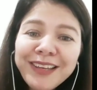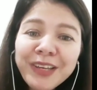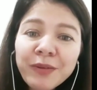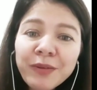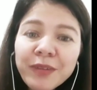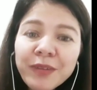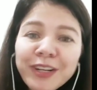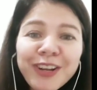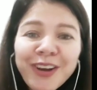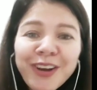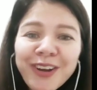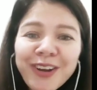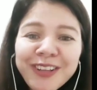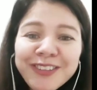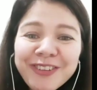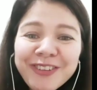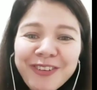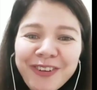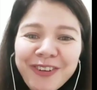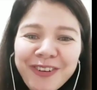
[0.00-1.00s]
You are
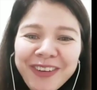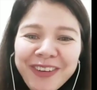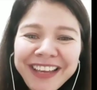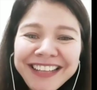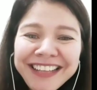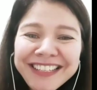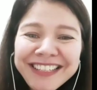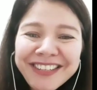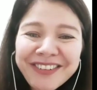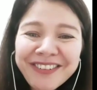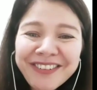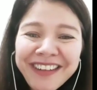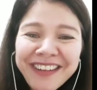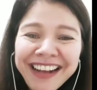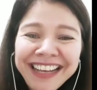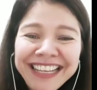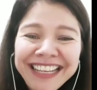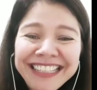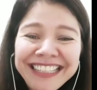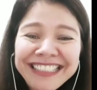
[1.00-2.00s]
not going to
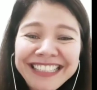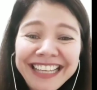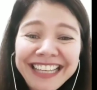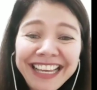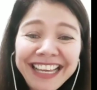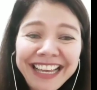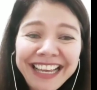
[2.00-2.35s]
write